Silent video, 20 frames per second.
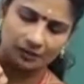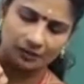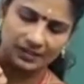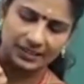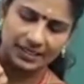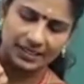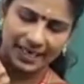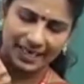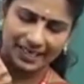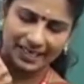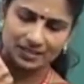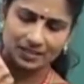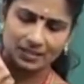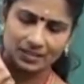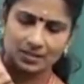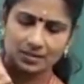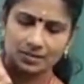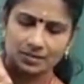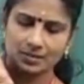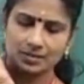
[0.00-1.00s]
with the
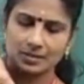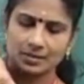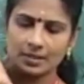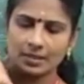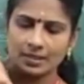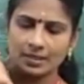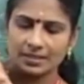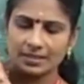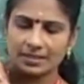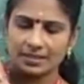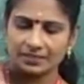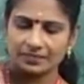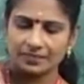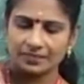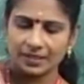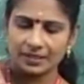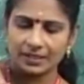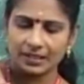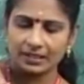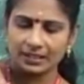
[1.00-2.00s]
axis,
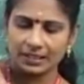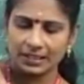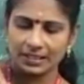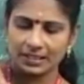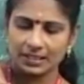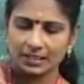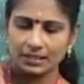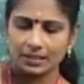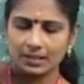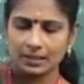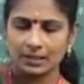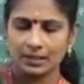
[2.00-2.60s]
definite that